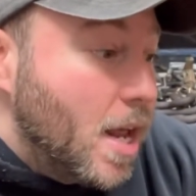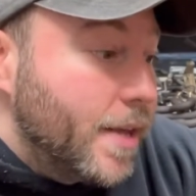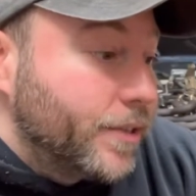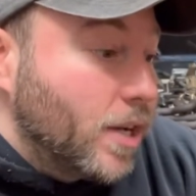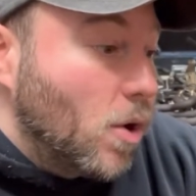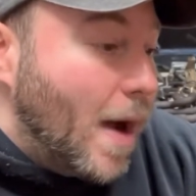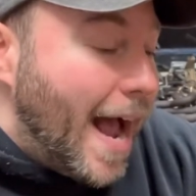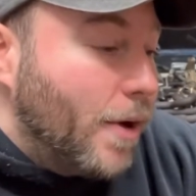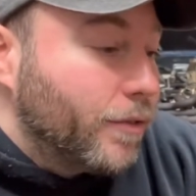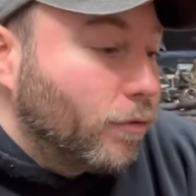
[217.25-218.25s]
So
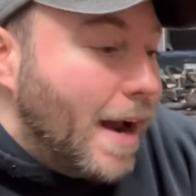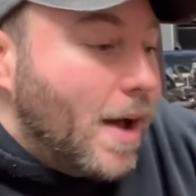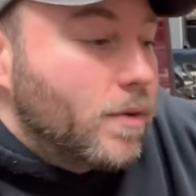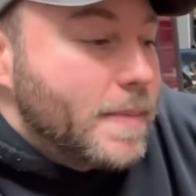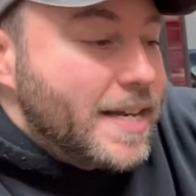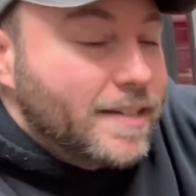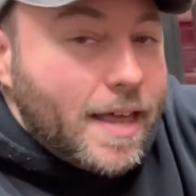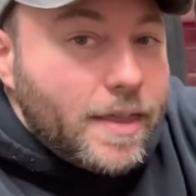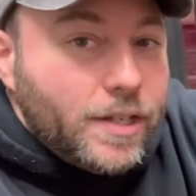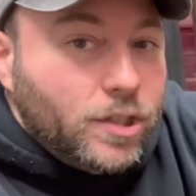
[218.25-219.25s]
out of round means
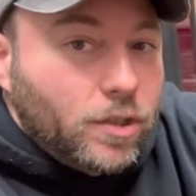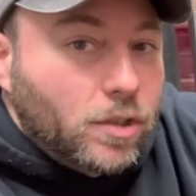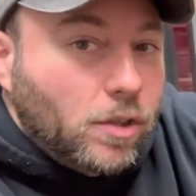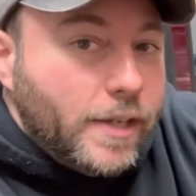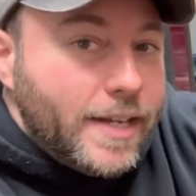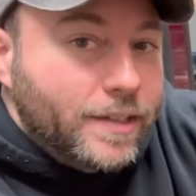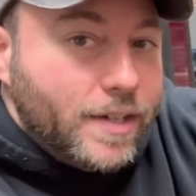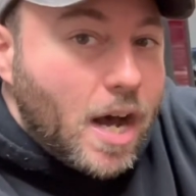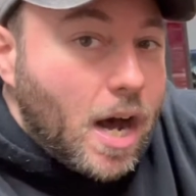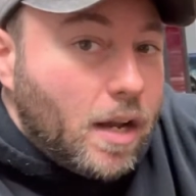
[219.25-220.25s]
that this circle is
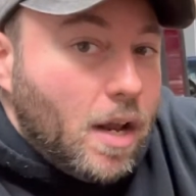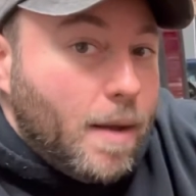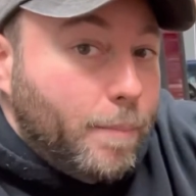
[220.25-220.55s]
not